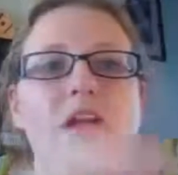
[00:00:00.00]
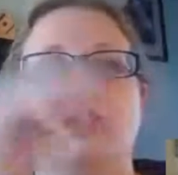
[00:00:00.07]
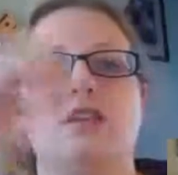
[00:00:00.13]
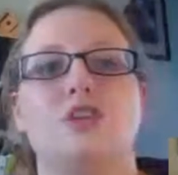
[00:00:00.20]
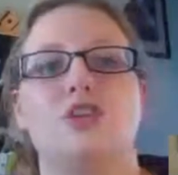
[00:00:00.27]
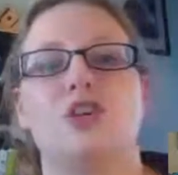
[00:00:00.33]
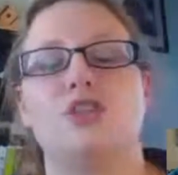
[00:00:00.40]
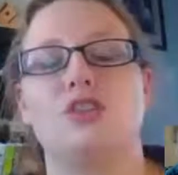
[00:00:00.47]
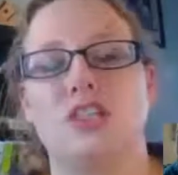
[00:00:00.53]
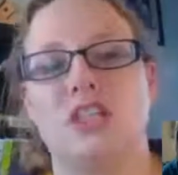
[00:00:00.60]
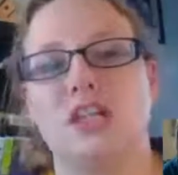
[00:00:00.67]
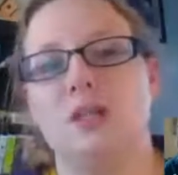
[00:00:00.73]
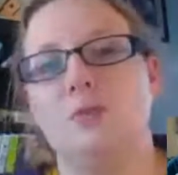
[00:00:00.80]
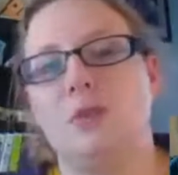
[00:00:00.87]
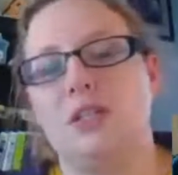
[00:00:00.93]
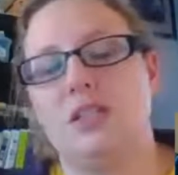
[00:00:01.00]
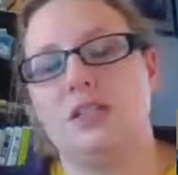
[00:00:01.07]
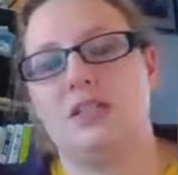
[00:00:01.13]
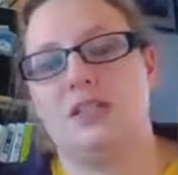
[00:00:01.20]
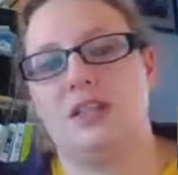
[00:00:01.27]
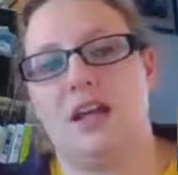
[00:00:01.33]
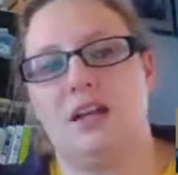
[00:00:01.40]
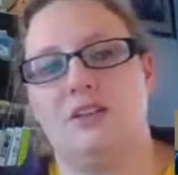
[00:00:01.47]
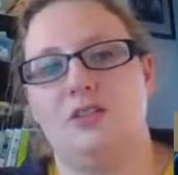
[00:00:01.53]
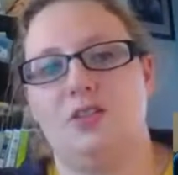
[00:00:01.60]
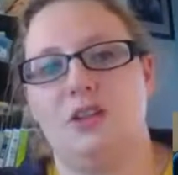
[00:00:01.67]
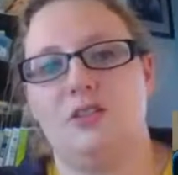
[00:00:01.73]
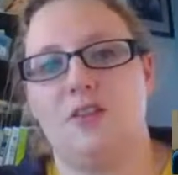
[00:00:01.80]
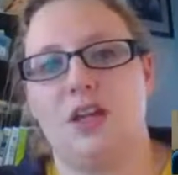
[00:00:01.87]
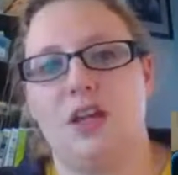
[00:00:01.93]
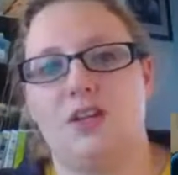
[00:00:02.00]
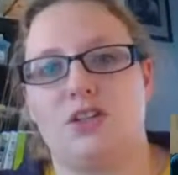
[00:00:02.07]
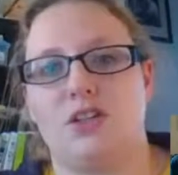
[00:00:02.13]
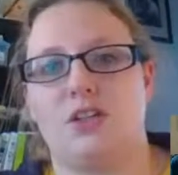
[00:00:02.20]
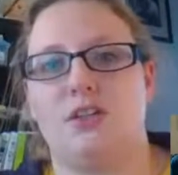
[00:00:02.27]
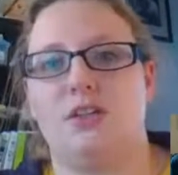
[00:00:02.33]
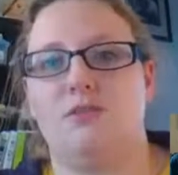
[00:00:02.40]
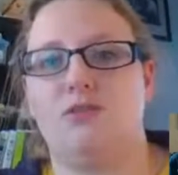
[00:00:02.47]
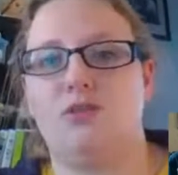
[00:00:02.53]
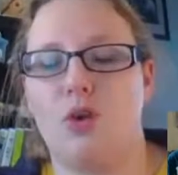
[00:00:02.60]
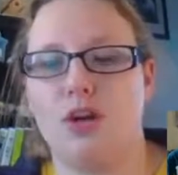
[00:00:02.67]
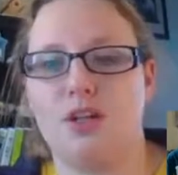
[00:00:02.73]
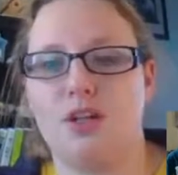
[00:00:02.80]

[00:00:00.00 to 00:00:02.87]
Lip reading: 13, we did standard deviation. 14,